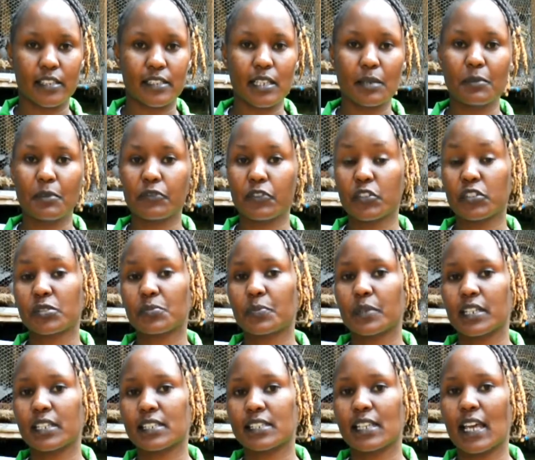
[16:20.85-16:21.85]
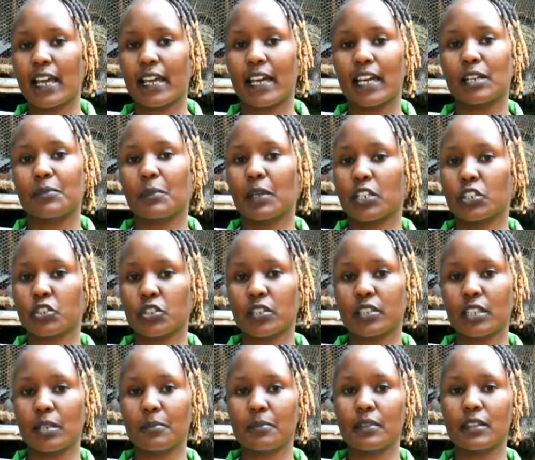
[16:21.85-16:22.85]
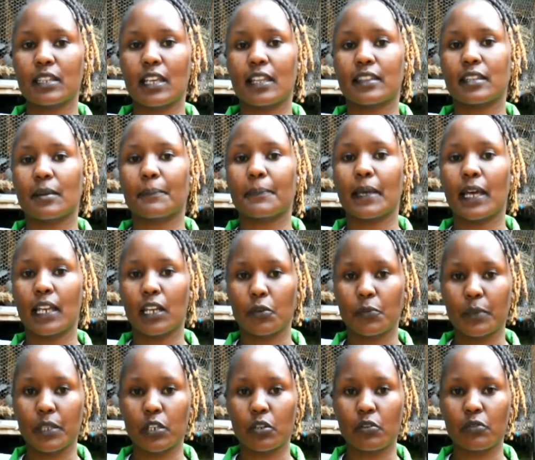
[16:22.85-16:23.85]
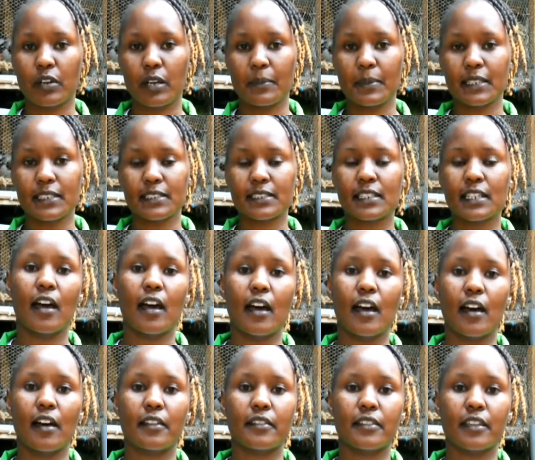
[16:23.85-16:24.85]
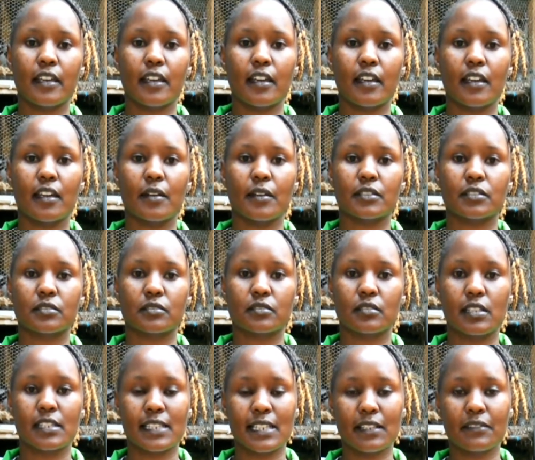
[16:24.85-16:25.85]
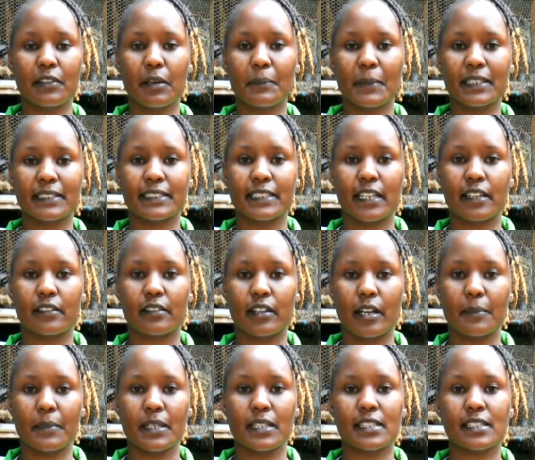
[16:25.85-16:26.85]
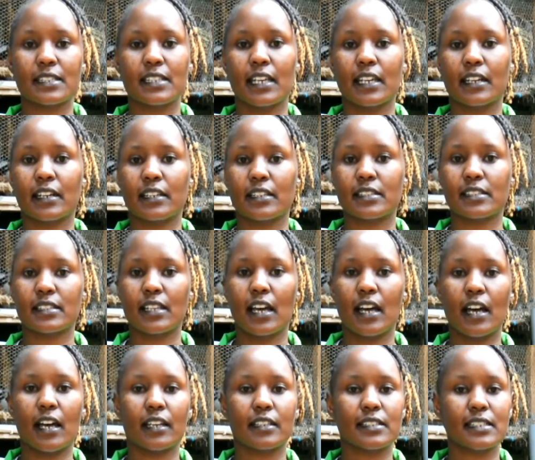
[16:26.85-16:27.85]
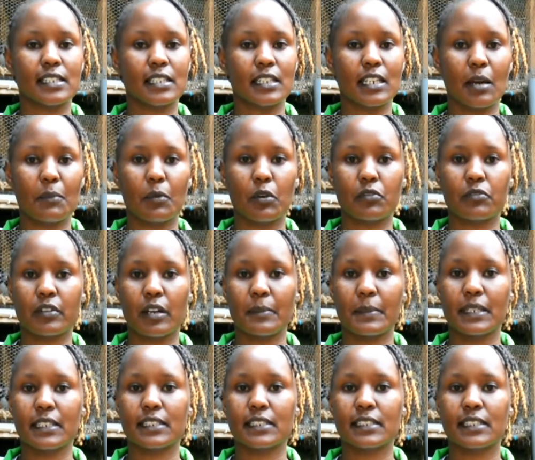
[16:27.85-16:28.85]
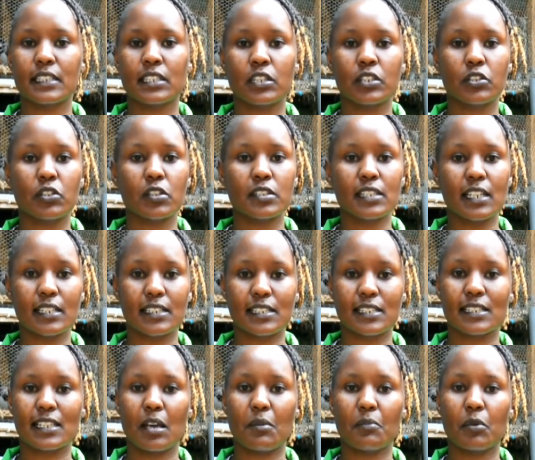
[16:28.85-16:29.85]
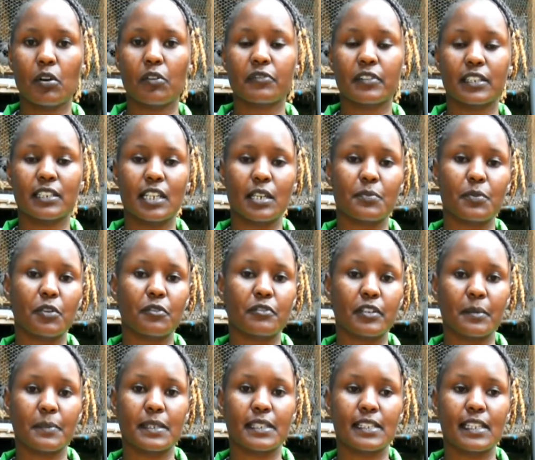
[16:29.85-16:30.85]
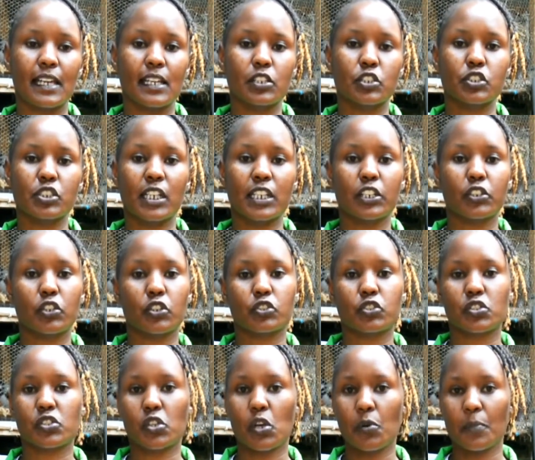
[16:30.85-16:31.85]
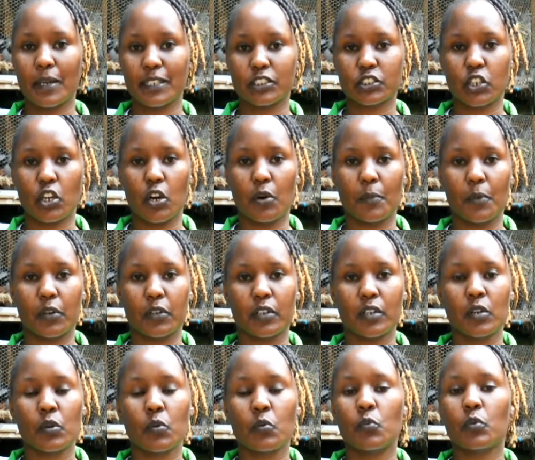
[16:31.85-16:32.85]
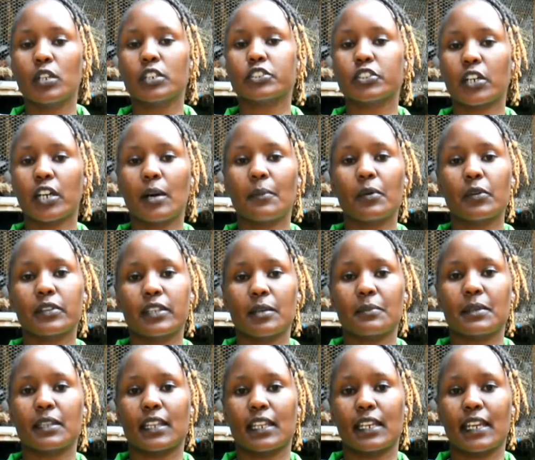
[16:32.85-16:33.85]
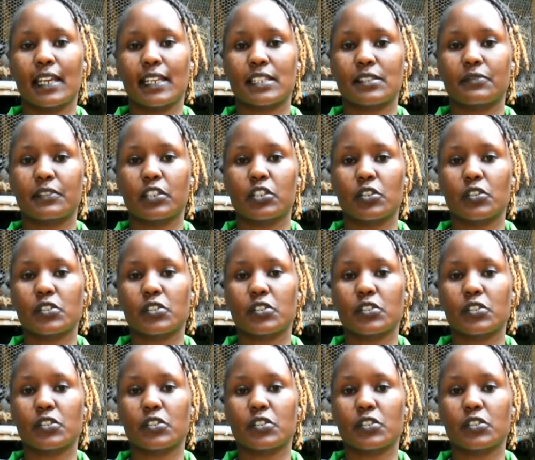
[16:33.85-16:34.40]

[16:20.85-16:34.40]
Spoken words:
Some of those breeds, I can mention them. They are the Palomino rabbit, the silver matiang rabbits, there is the cinnamon rabbit. Those are some of the type of rabbits that are usually not so much common. We'll talk about them in the next video.